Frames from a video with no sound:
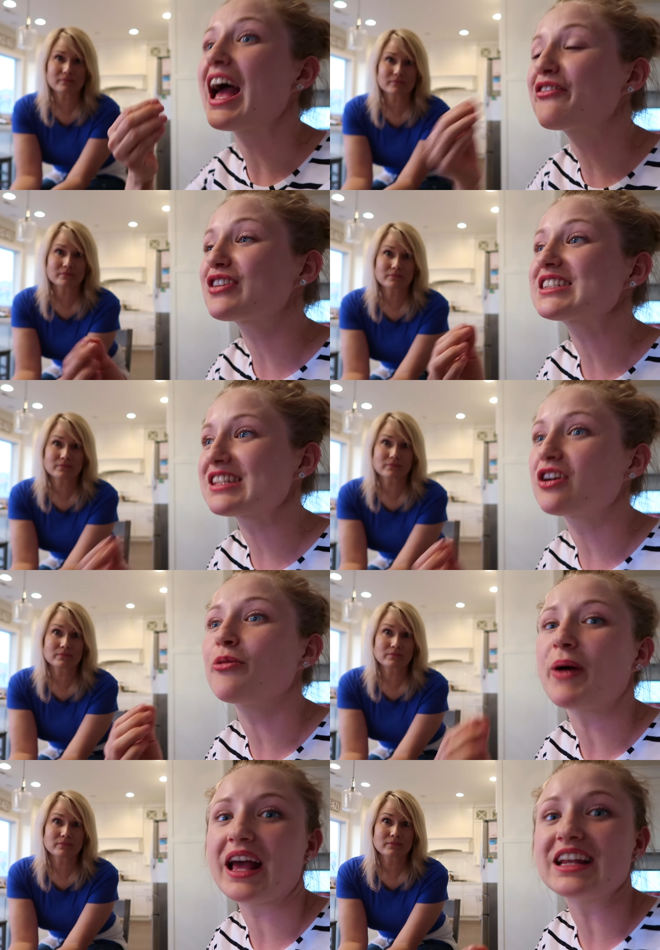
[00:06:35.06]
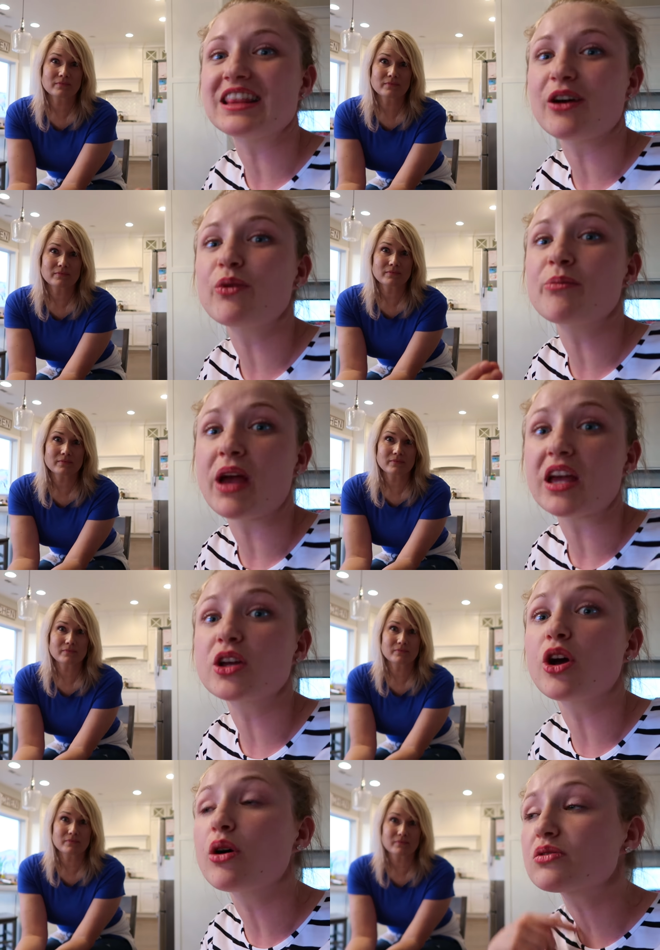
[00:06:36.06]
Speaker 1: every single penny that we
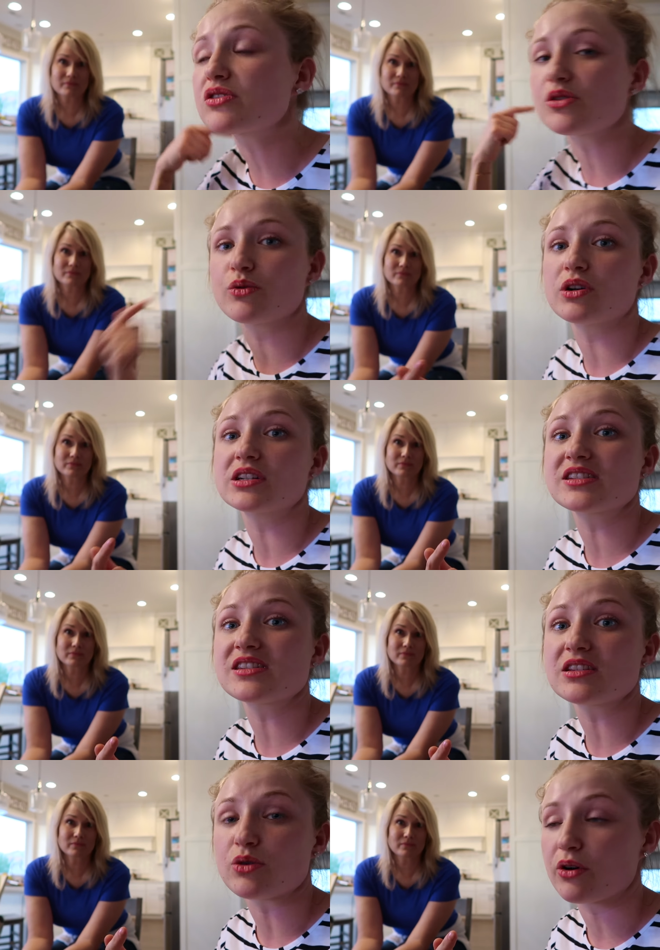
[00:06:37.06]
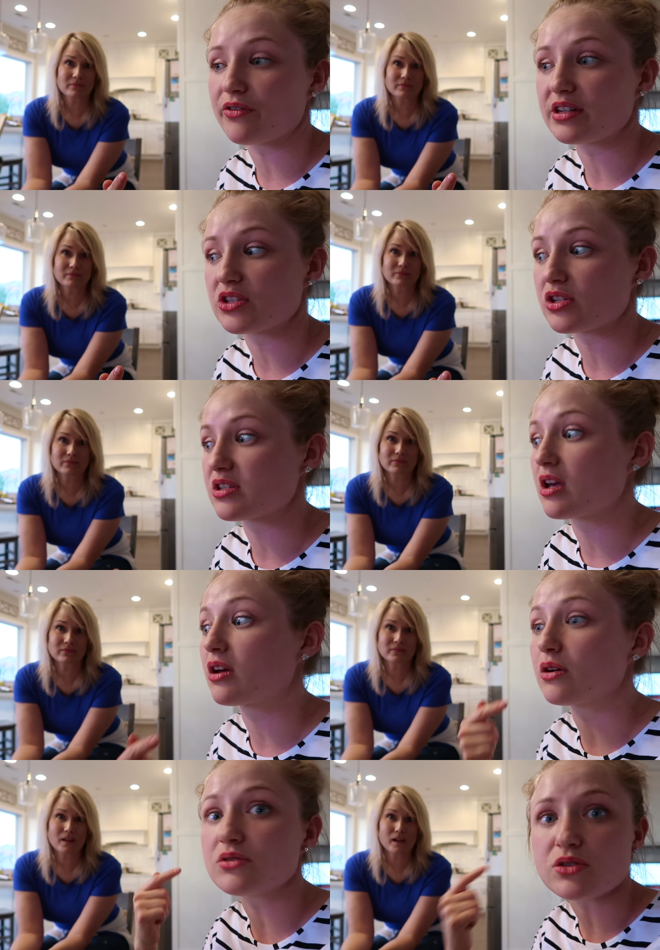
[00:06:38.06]
make goes towards these orphanages
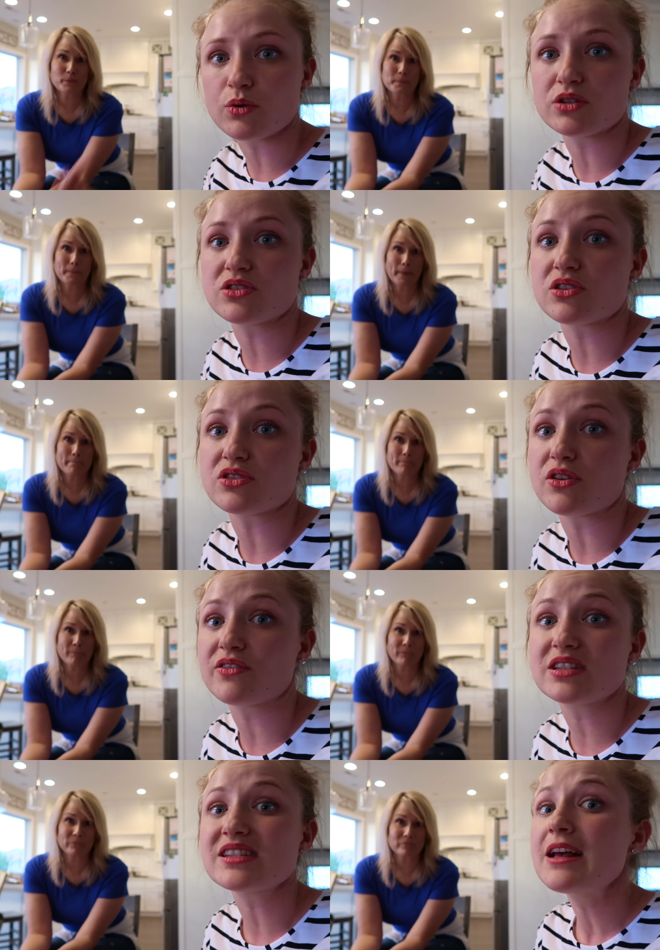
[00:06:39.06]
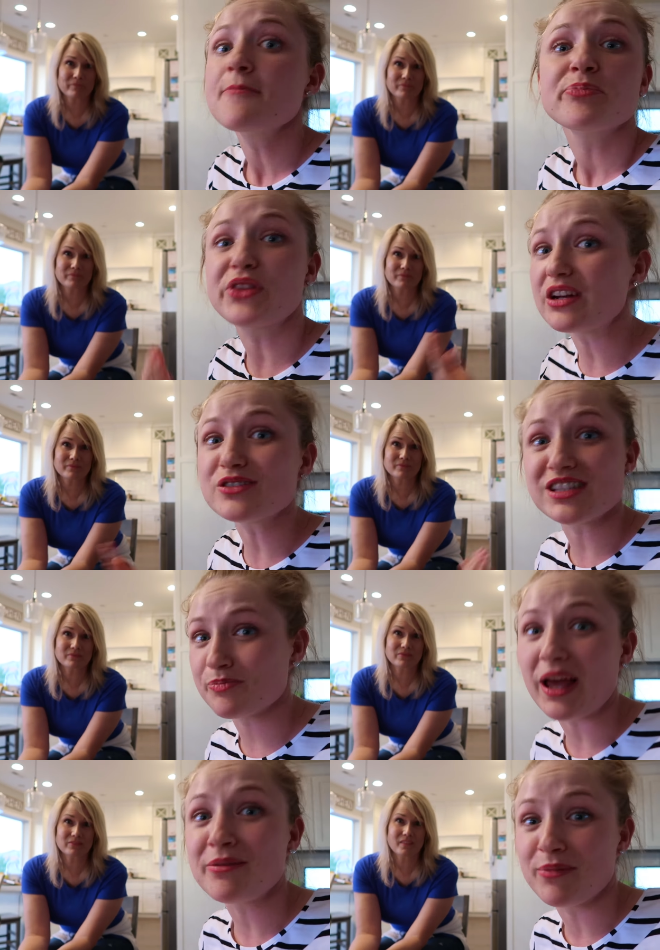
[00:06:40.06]
and goes towards the service. They don't
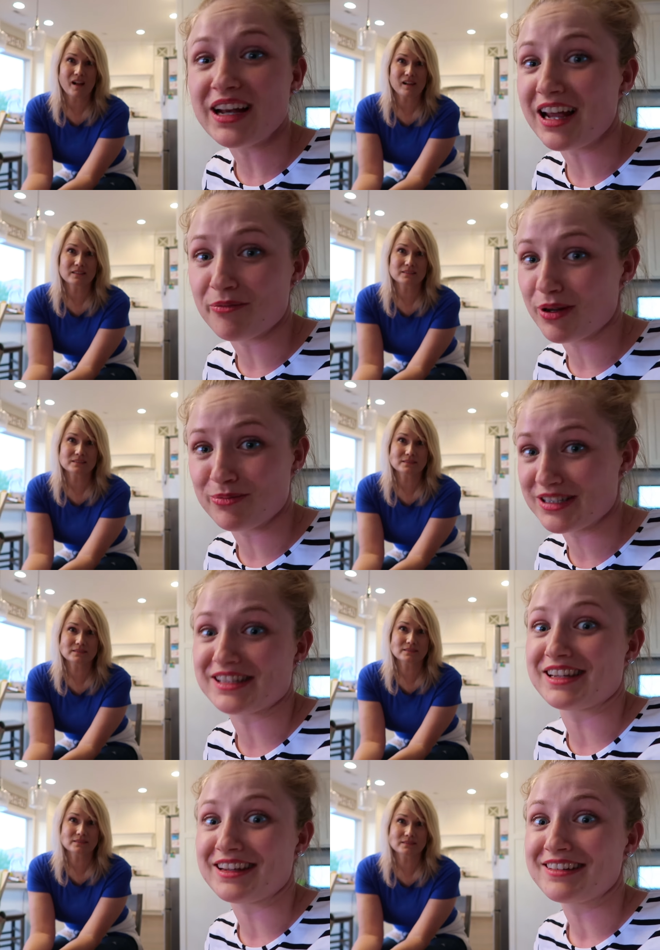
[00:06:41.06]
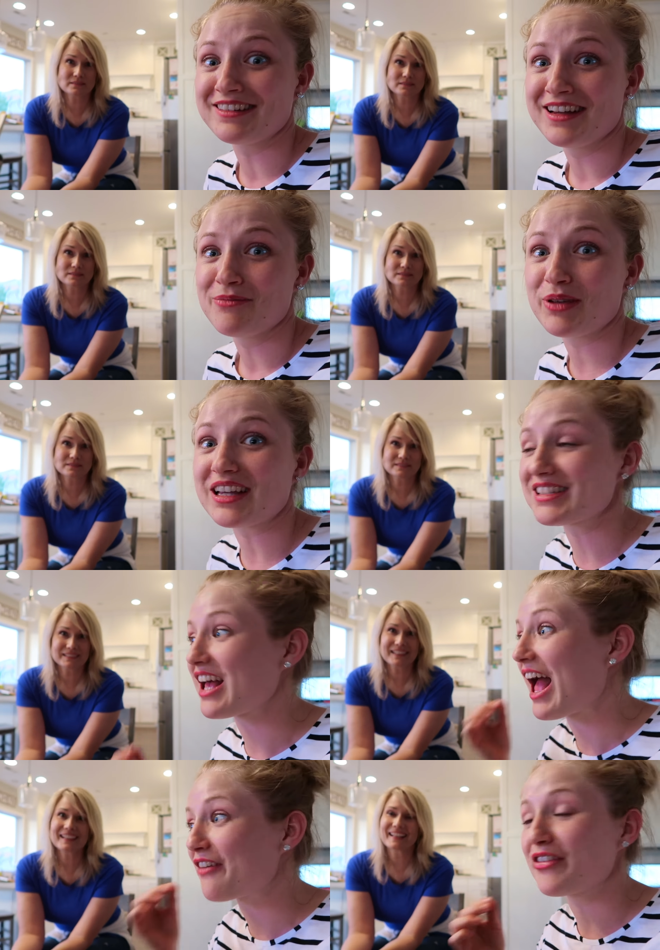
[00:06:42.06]
spend money on publicity, because
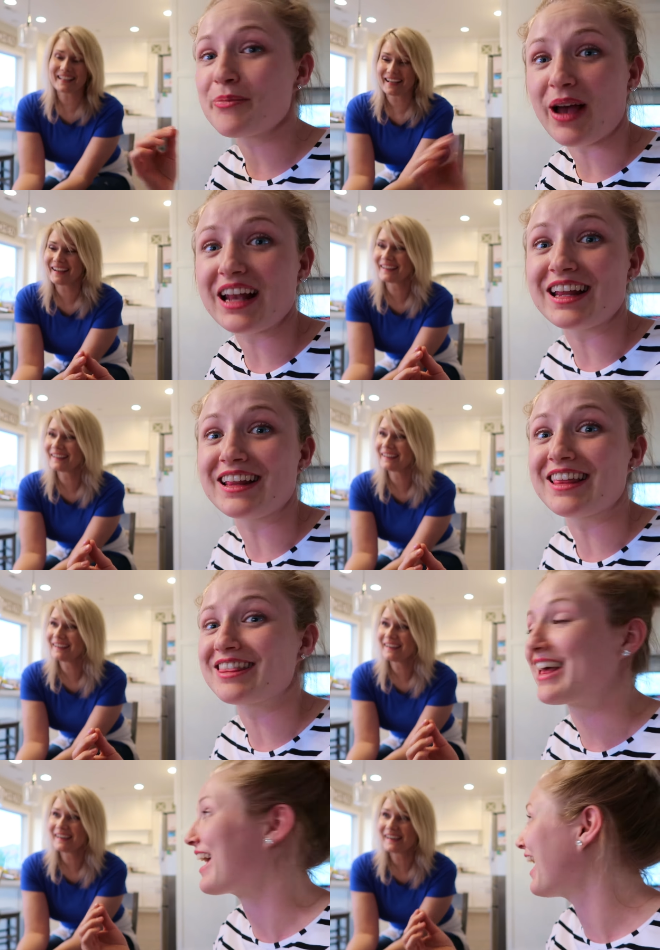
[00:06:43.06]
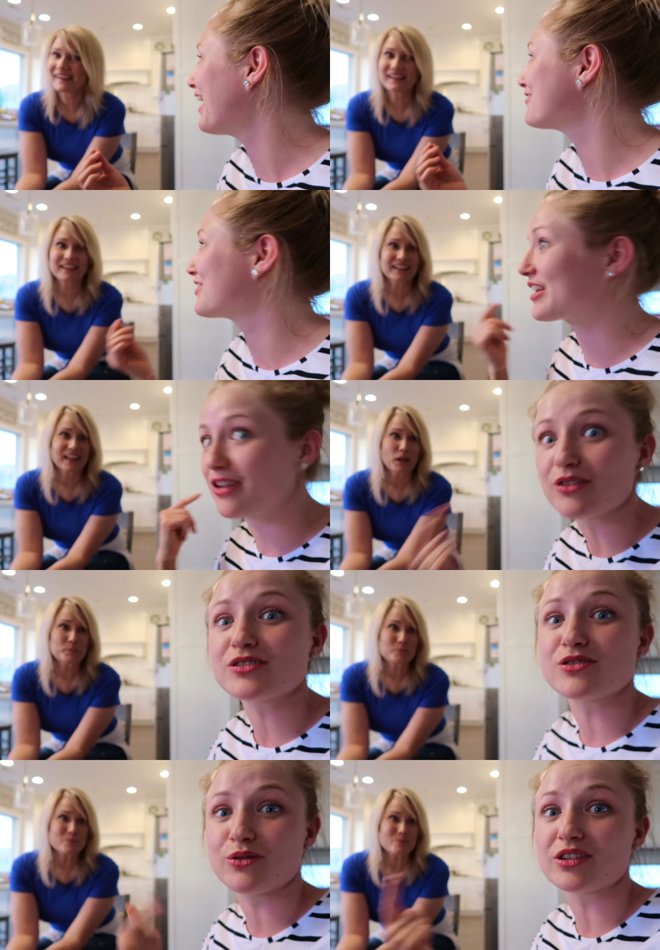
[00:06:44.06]
every penny that they have like
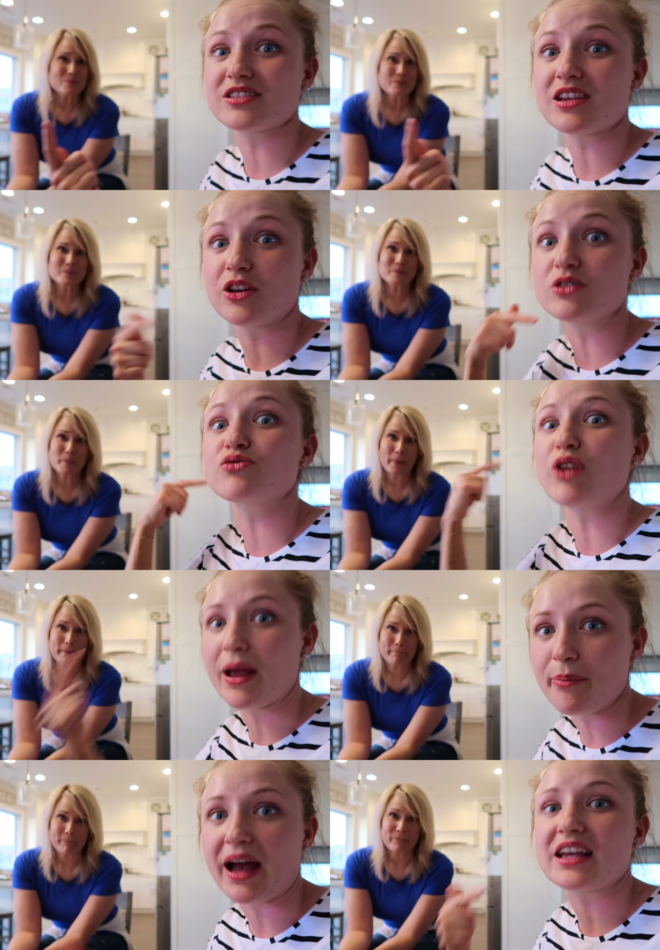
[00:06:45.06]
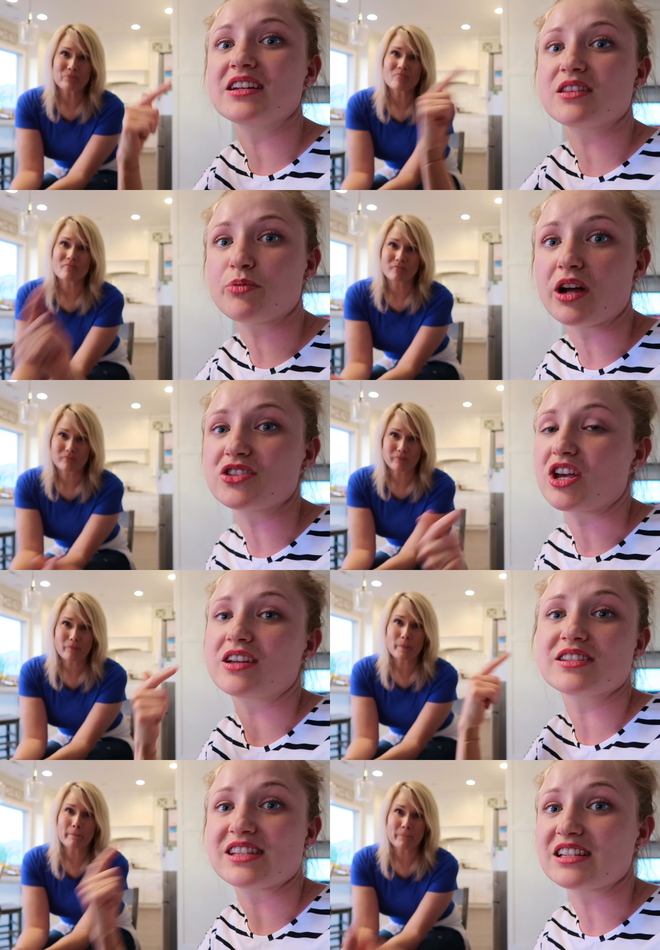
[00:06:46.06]
goes right back into the
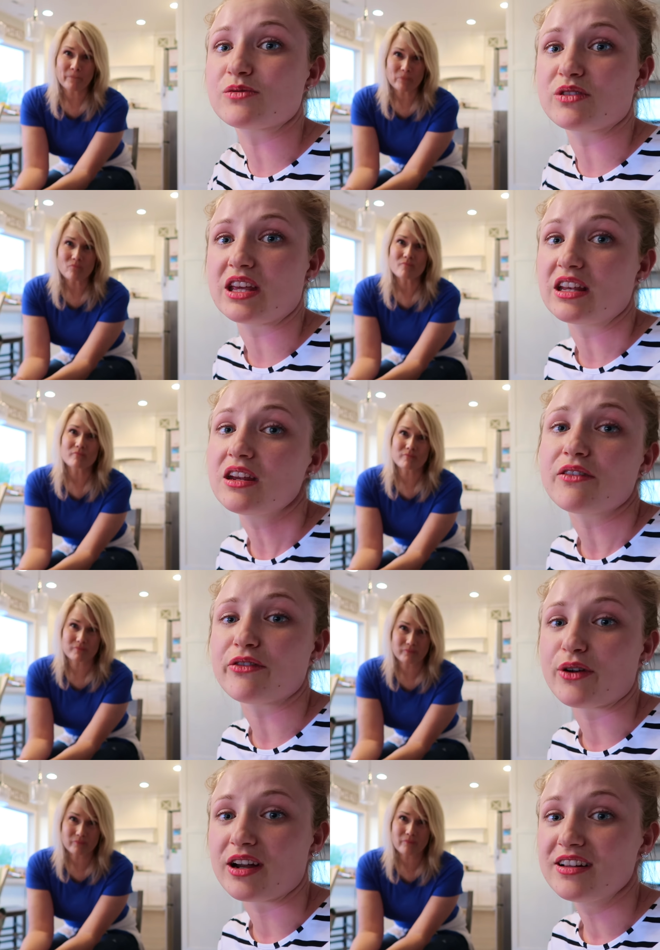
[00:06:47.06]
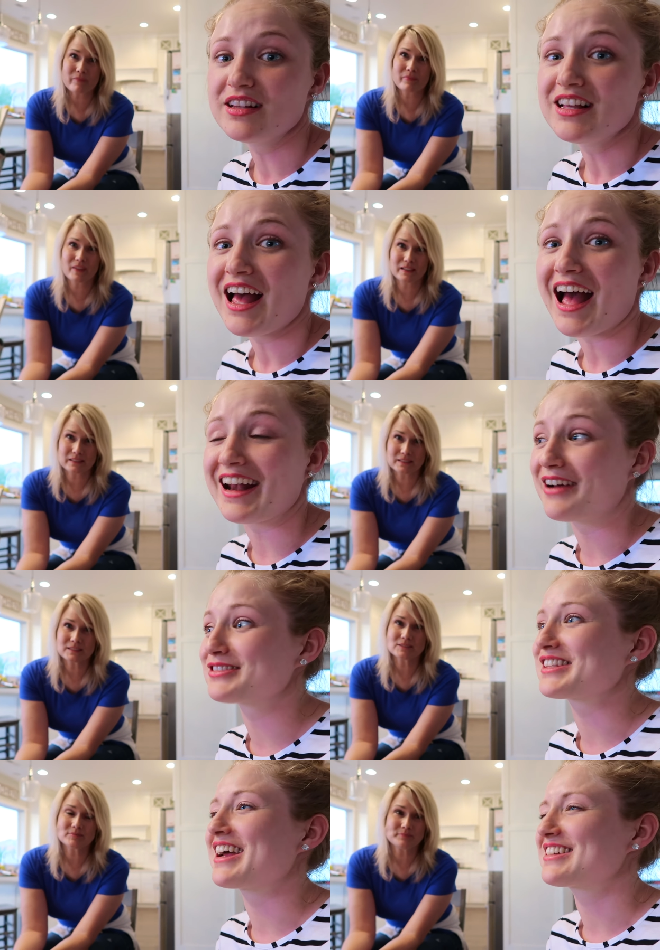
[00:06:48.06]
project, because that's what they need it for. And I
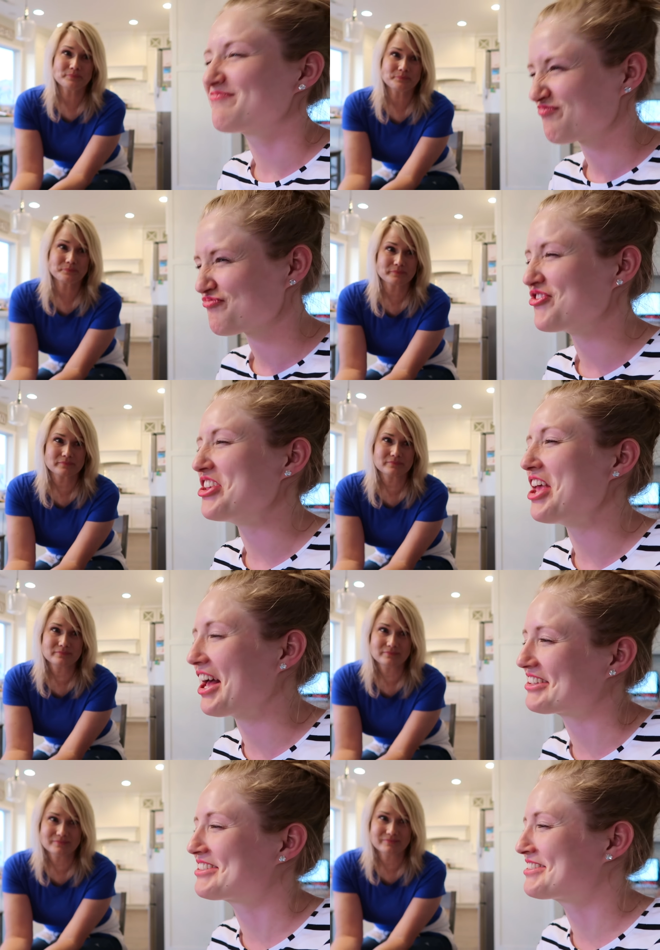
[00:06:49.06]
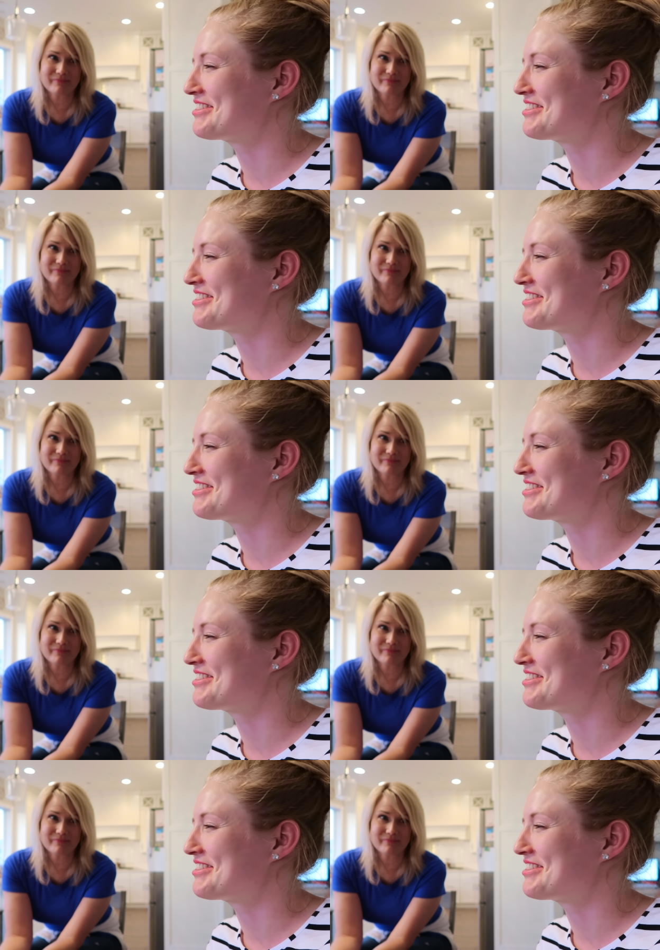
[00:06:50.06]
was like, yes,